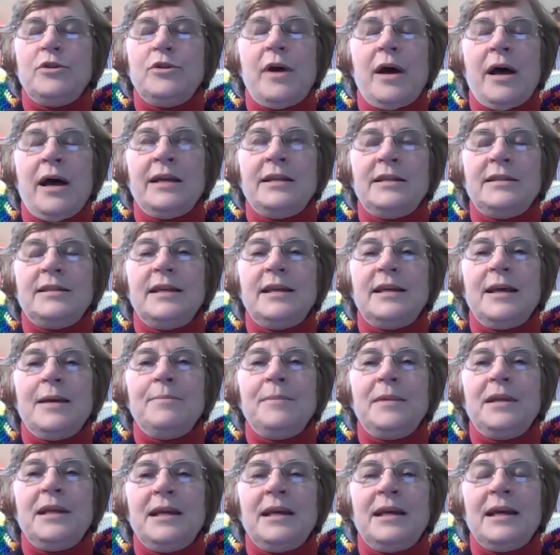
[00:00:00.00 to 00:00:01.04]

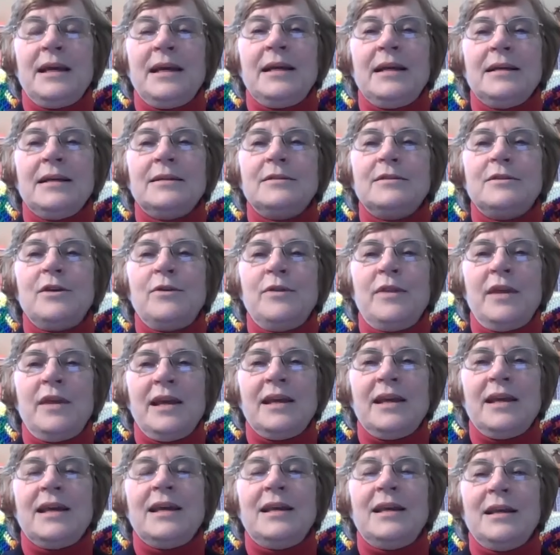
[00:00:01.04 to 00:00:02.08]
ICMDA, so they
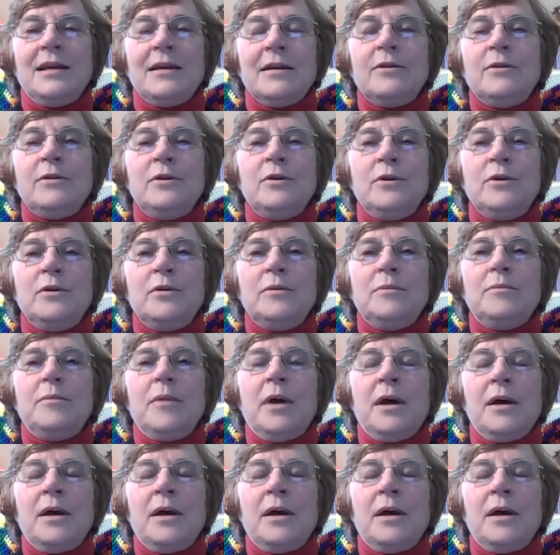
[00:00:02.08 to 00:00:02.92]
can include,